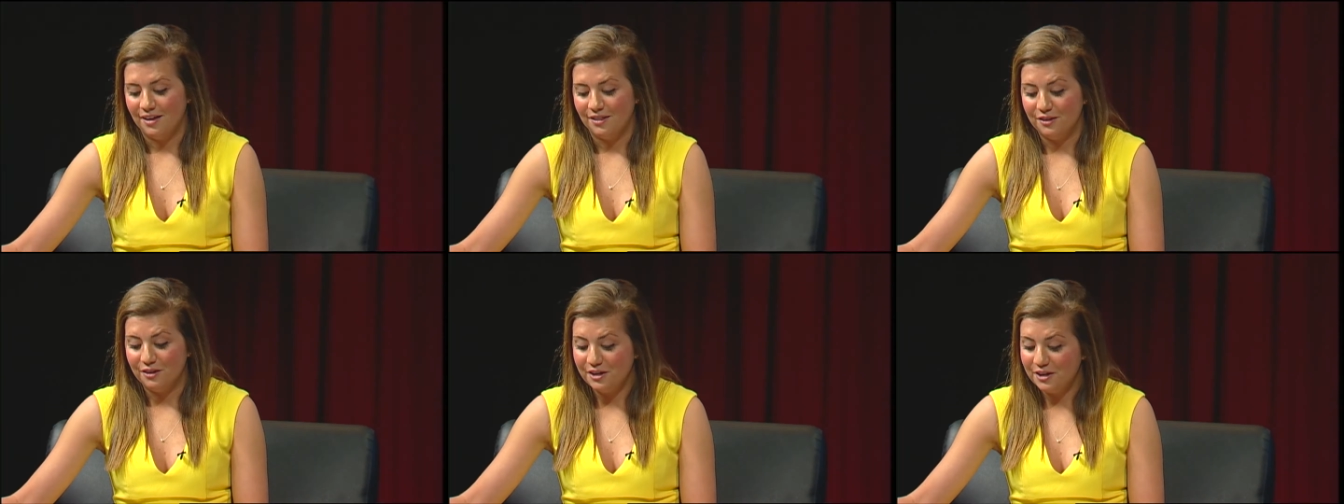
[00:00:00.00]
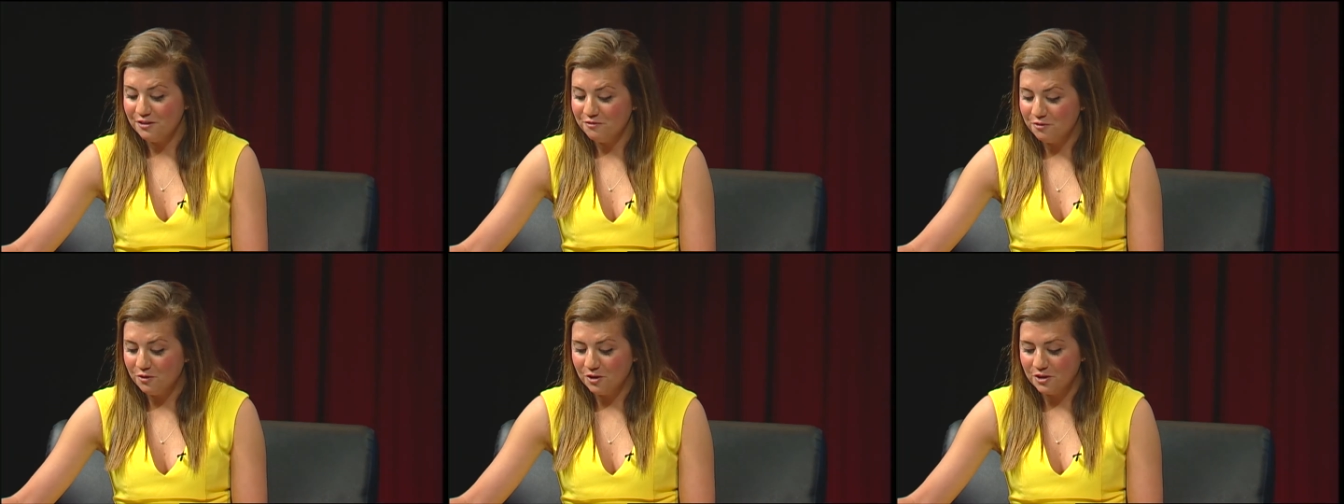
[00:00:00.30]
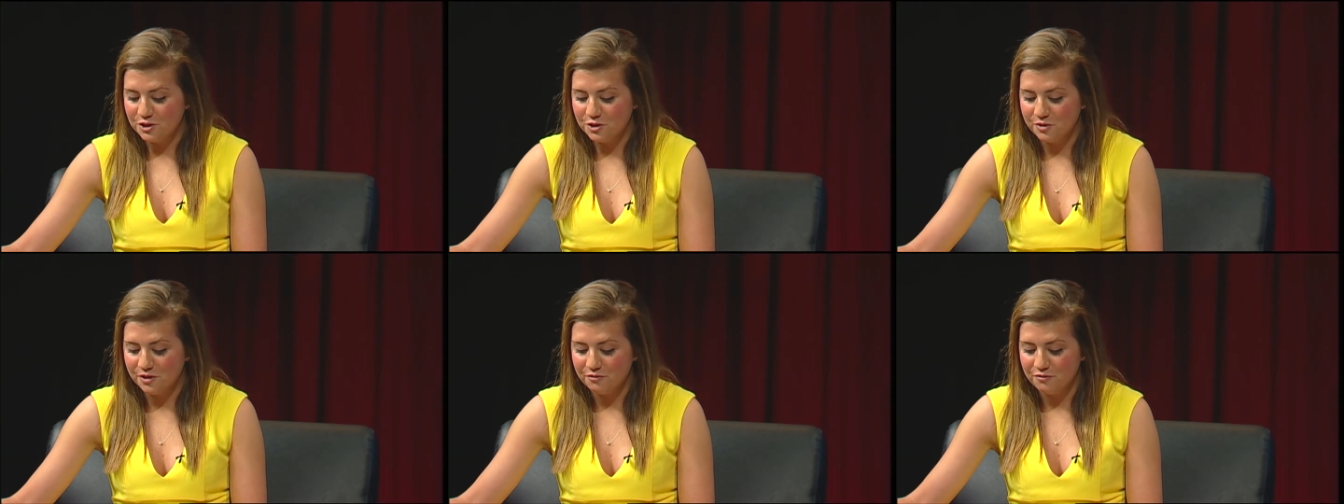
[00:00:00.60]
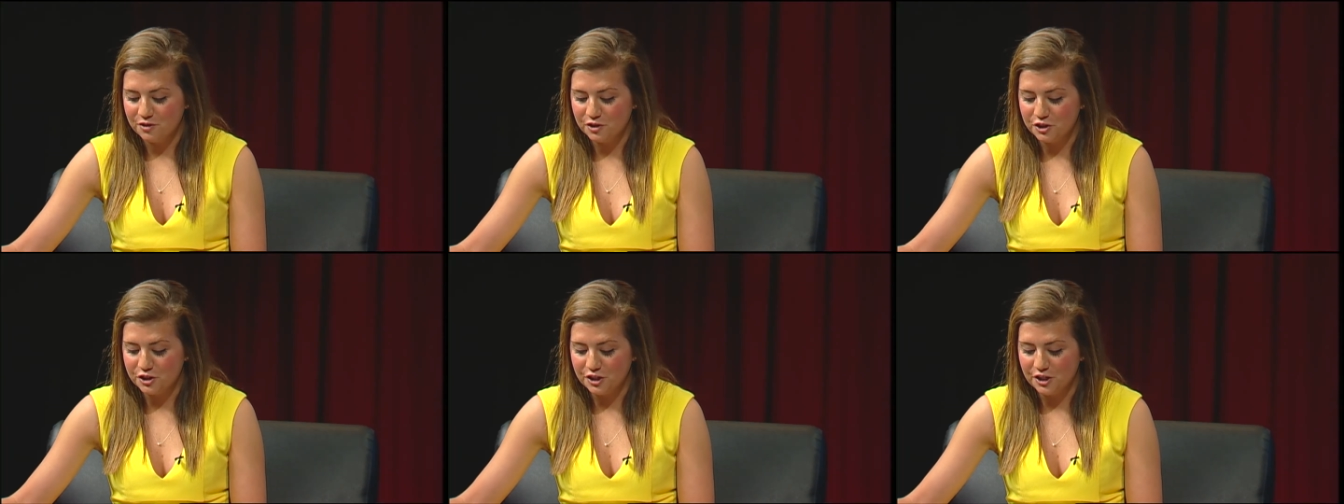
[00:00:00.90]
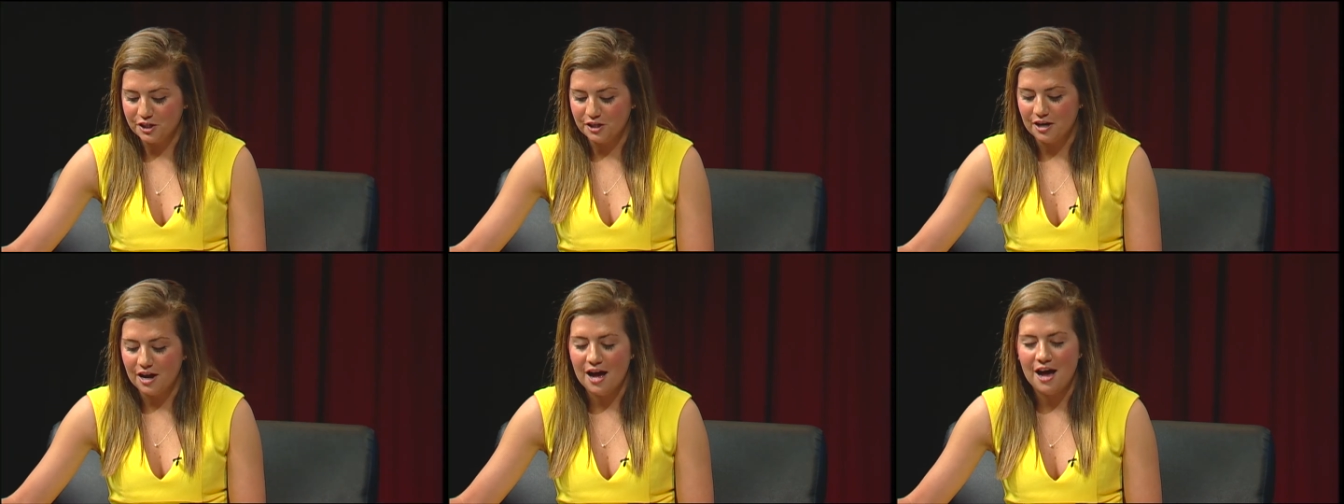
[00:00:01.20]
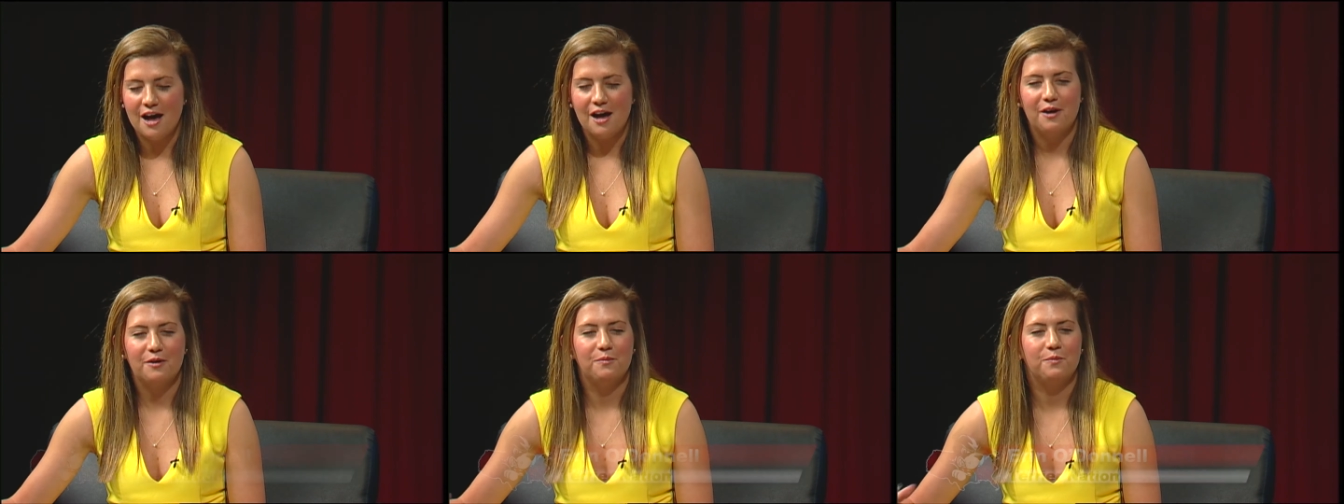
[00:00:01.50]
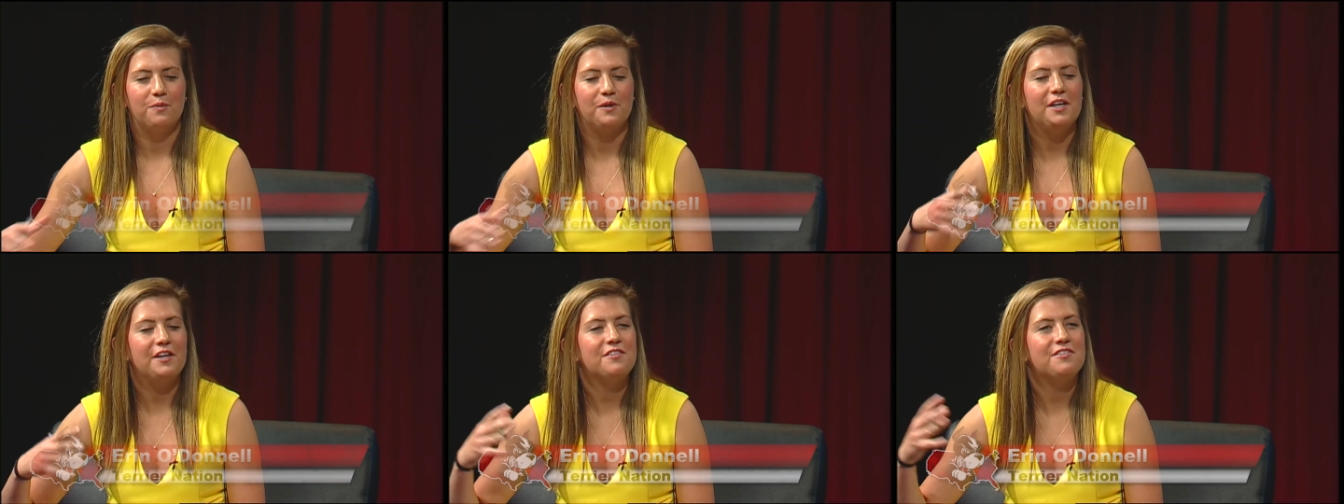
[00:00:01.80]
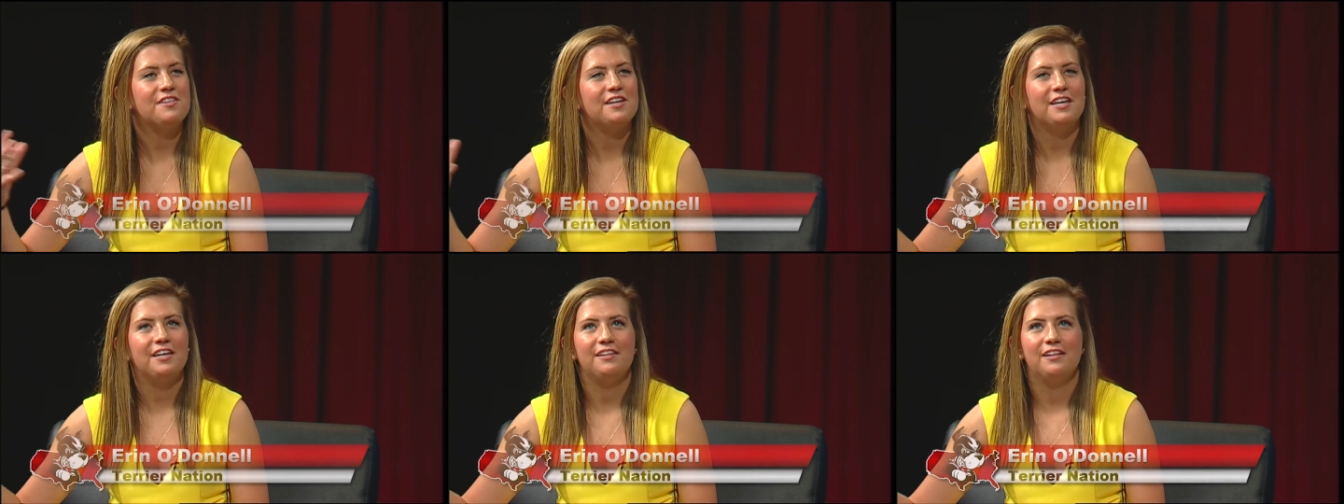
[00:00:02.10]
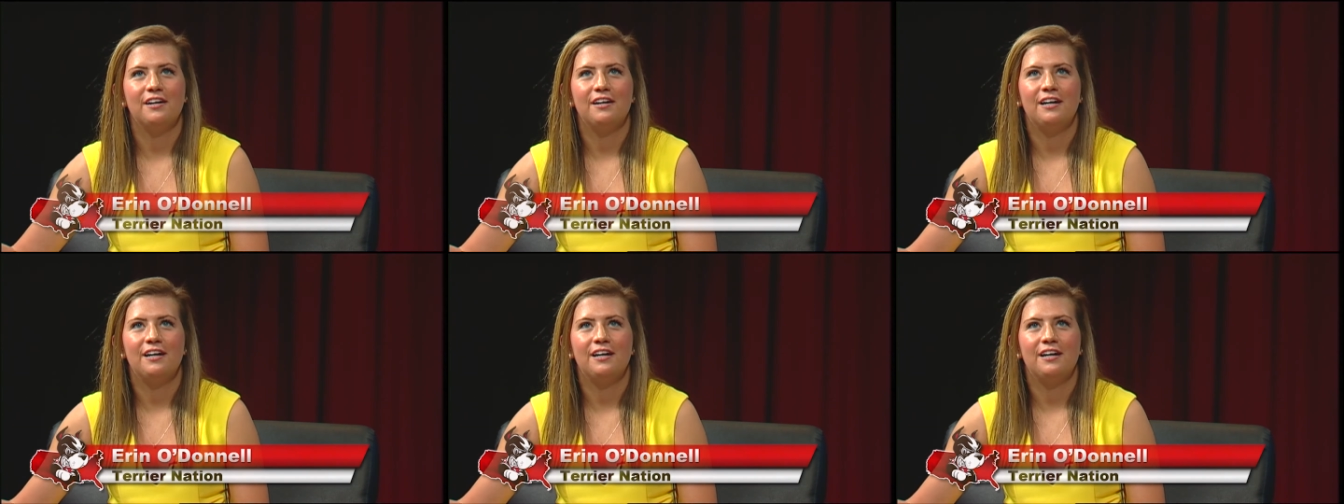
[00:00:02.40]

Looking forward to it for sure. What do you think